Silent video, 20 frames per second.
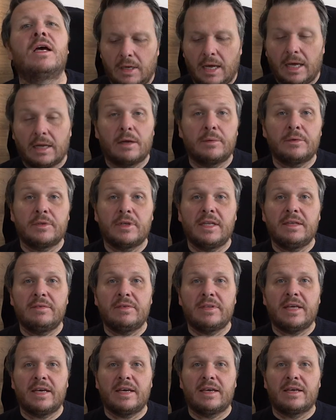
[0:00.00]
And I'm going to leave
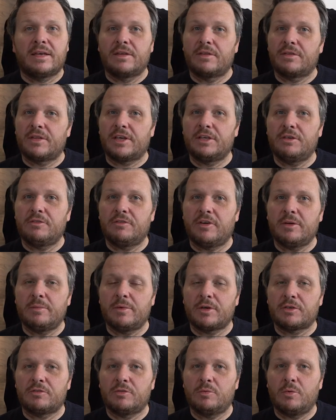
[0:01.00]
it there. Thank you very
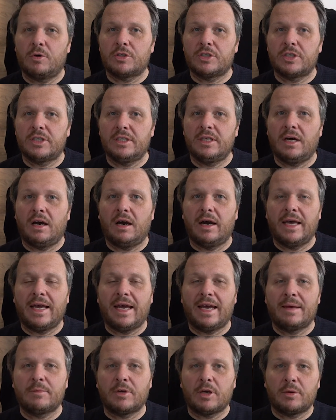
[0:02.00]
much for watching. I
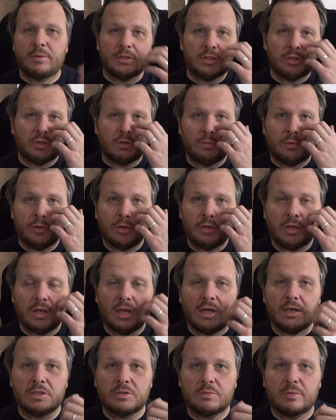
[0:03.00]
am going to put
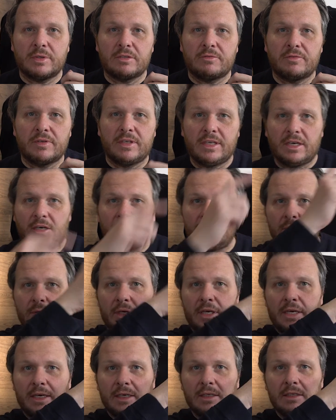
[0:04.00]
last week's video
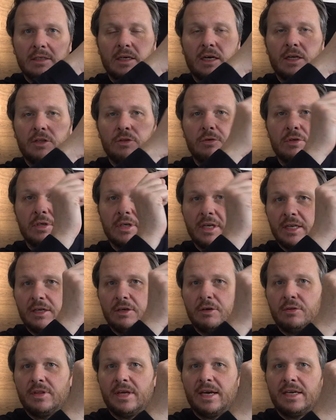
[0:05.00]
here, and you can
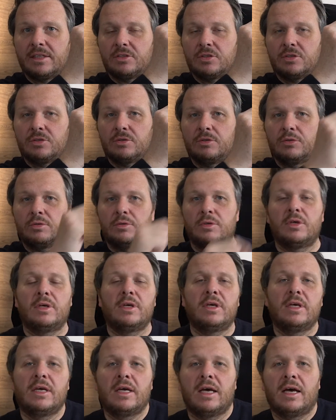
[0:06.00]
click on that to
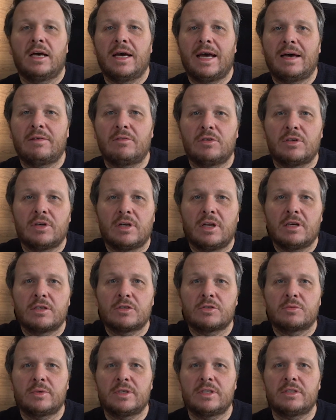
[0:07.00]
have a look at
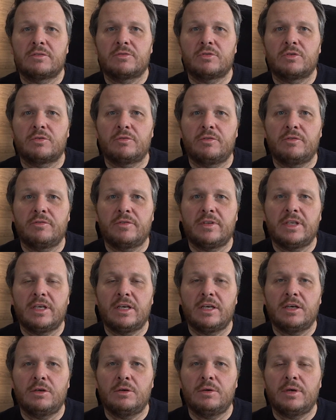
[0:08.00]
last week's photography
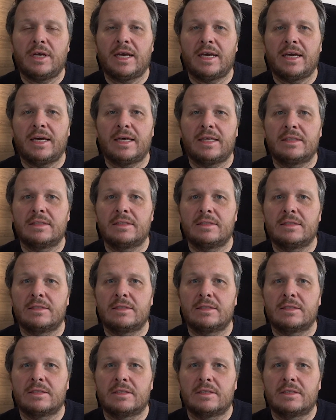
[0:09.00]
video, and